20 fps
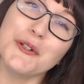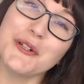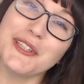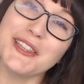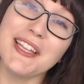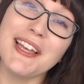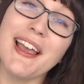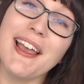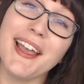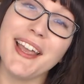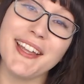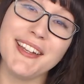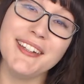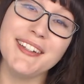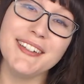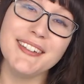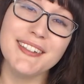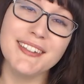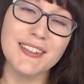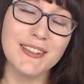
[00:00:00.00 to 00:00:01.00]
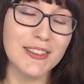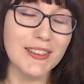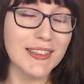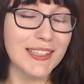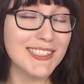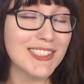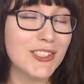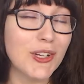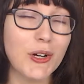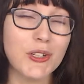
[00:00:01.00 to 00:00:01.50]
look at the head.
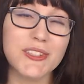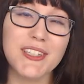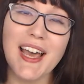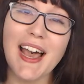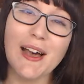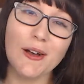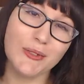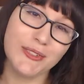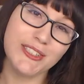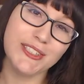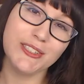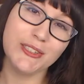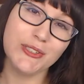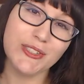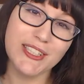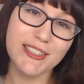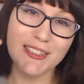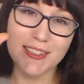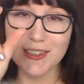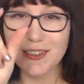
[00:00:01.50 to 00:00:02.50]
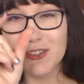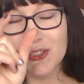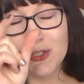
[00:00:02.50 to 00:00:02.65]
That's called the housing unit,